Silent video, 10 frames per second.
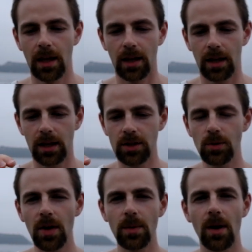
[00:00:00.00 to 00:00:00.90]
In 2
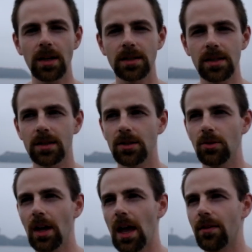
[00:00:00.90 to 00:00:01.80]
other boxes
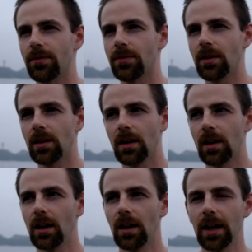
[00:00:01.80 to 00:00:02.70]
you have
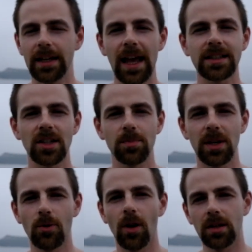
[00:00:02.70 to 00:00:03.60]
an XRP
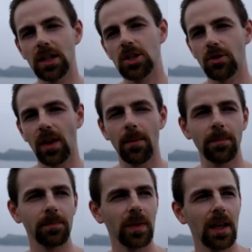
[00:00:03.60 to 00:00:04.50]
coin in each of them.
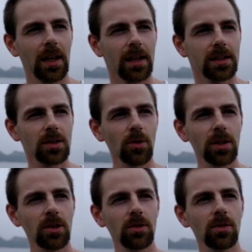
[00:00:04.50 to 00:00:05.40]
So
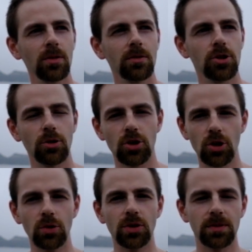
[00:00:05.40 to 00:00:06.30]
you should
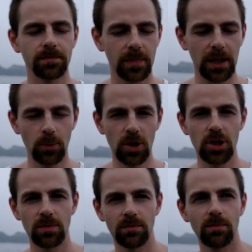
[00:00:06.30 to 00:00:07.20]
choose in
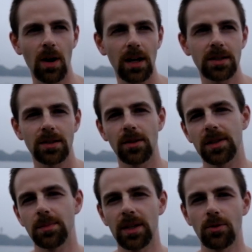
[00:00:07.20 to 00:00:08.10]
which box there
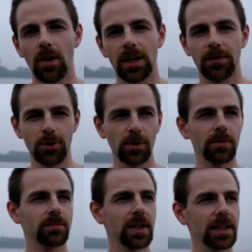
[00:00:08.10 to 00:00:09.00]
is a Bitcoin. If you
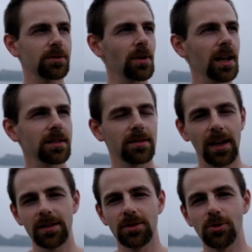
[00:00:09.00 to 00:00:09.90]
guess right,
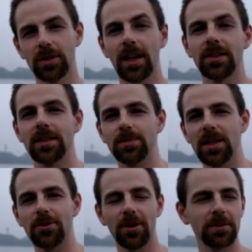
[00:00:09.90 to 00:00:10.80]
then you'll get this Bitcoin.